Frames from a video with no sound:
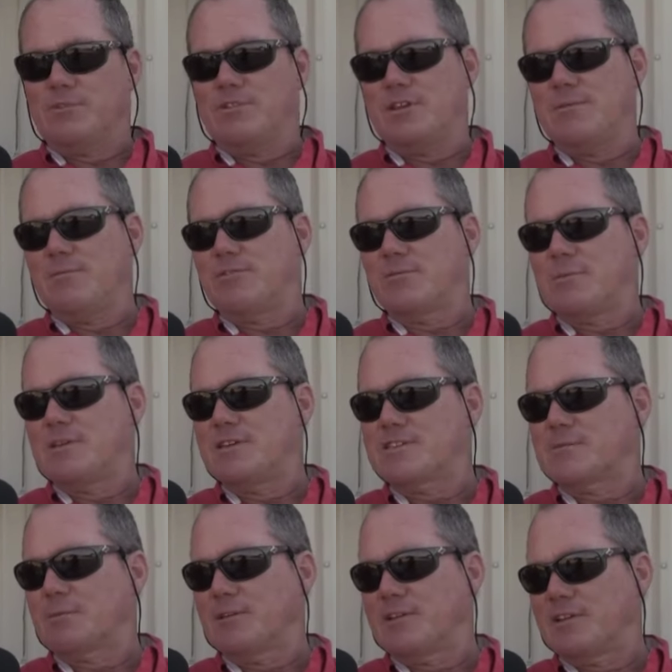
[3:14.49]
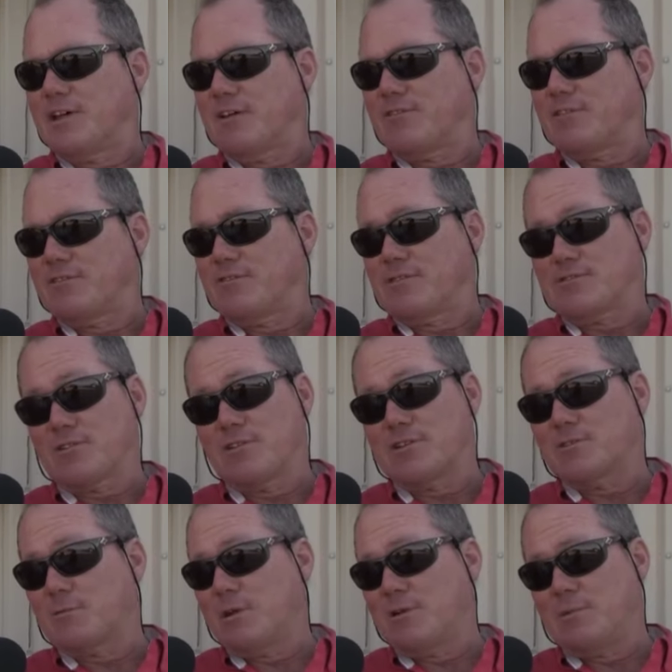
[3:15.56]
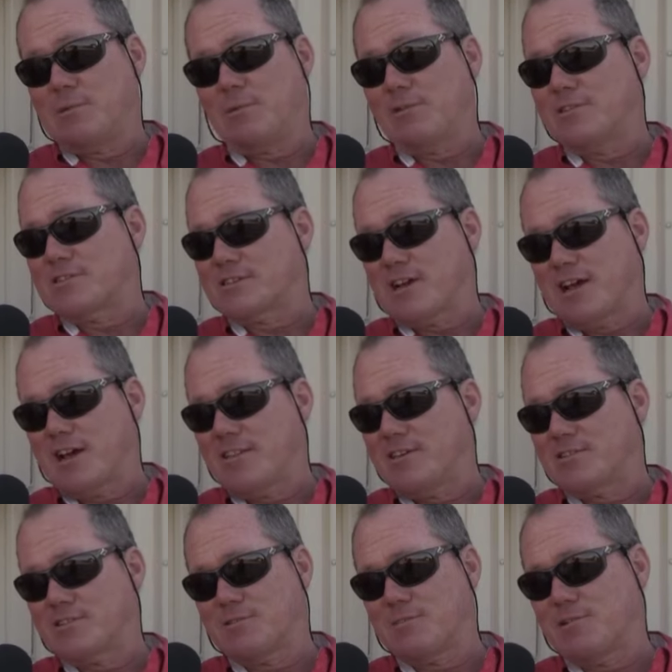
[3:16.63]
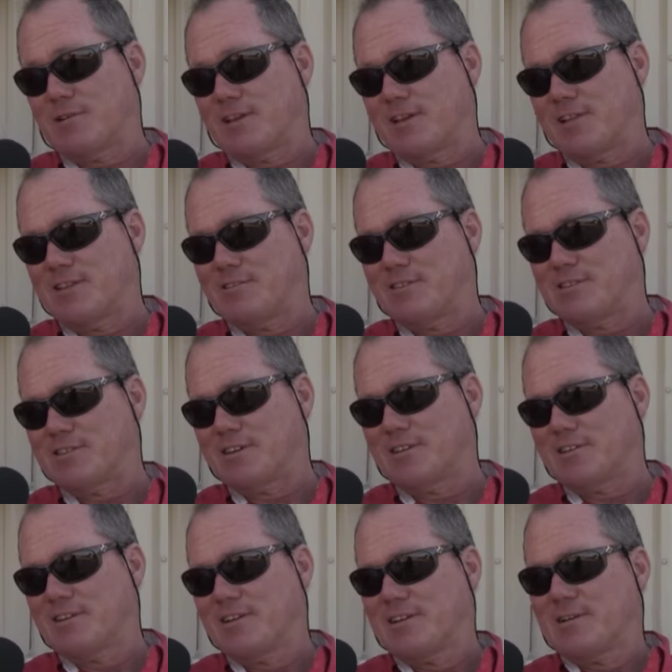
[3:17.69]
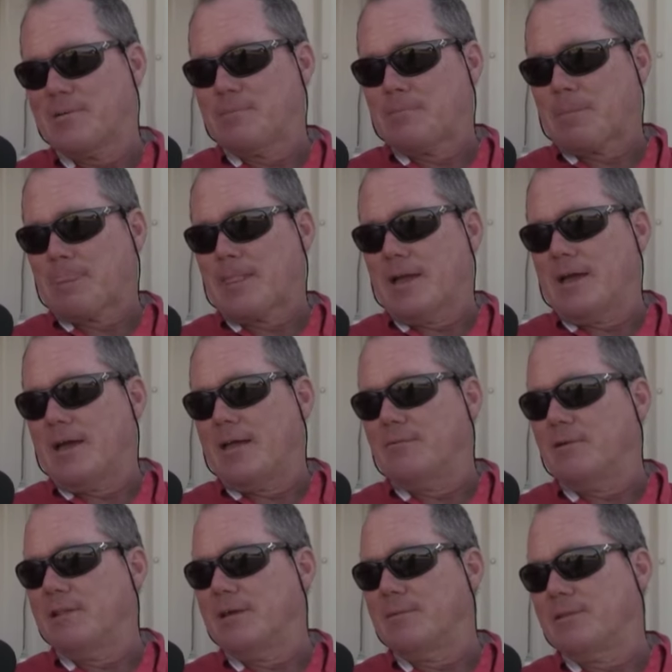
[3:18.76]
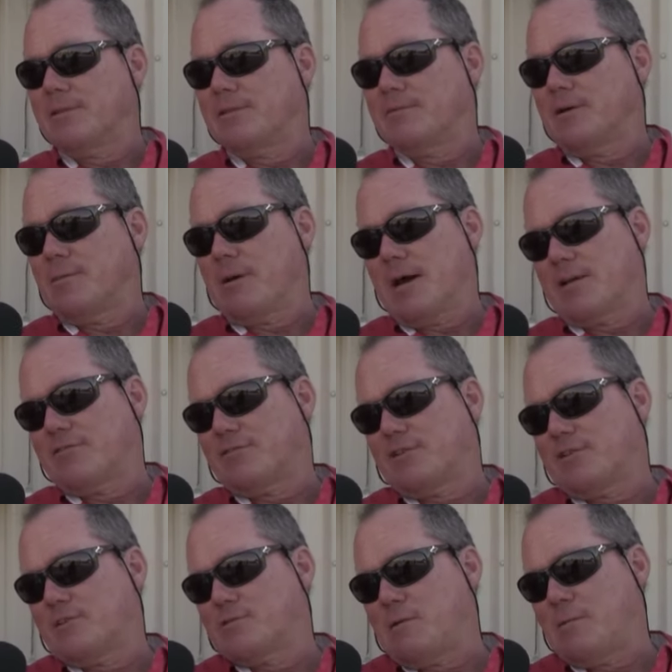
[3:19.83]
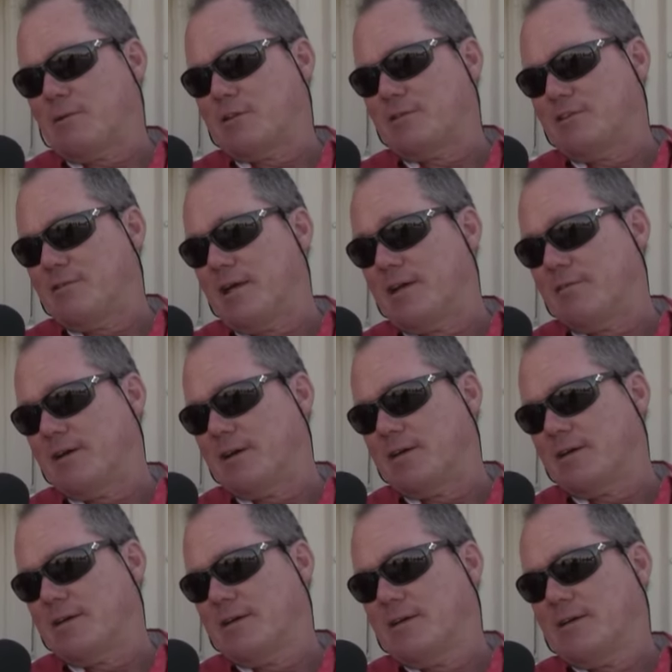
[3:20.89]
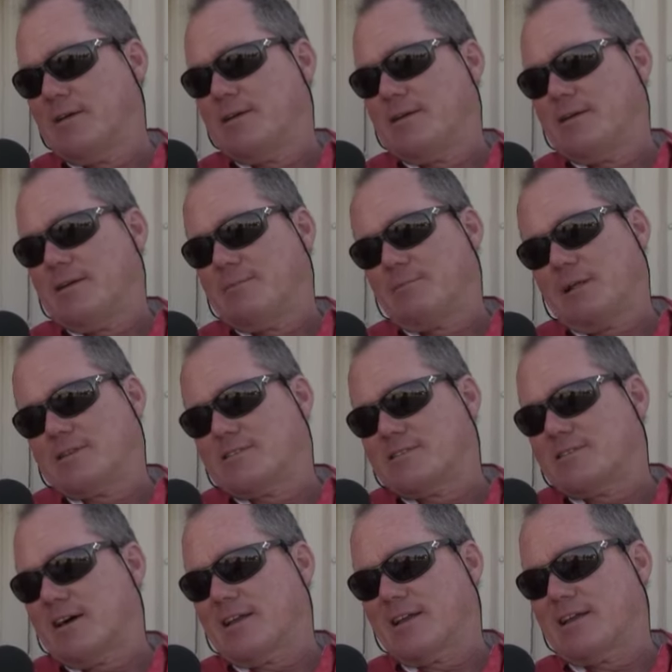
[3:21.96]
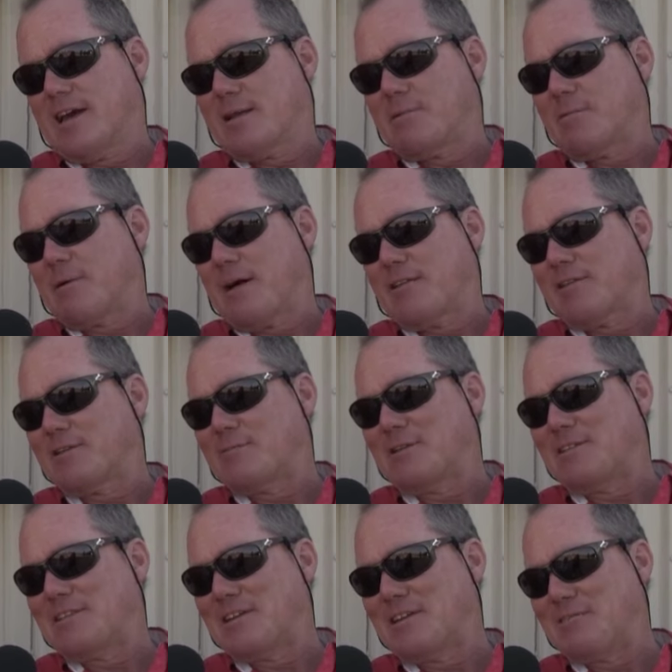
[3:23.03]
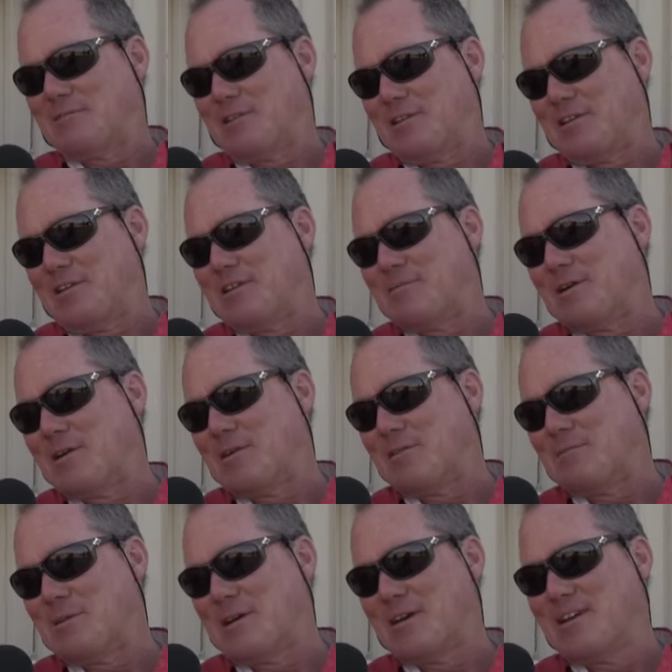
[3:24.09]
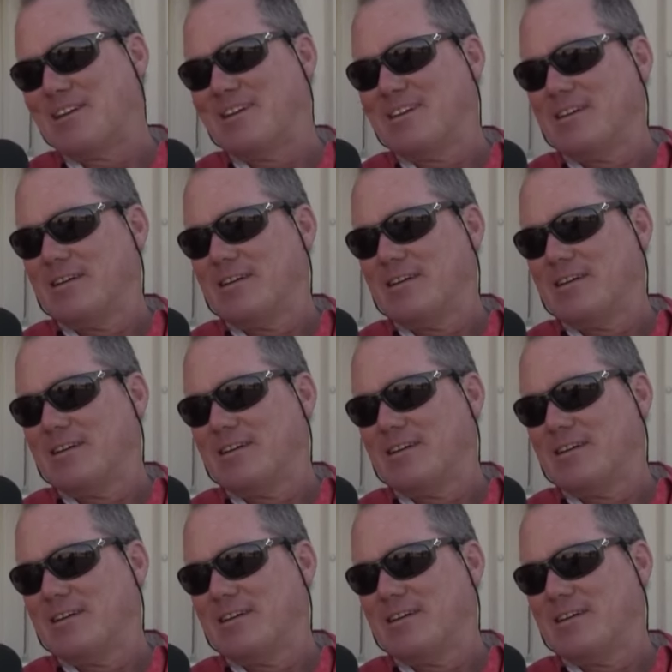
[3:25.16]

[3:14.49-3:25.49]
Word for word: teams should be disciplined enough that if there's only 20 people in the sky, they shouldn't be running into each other. And we limit the amount of turns people can do anyway. Plus, it's not a canopy piloting meet; they don't really need to be going big.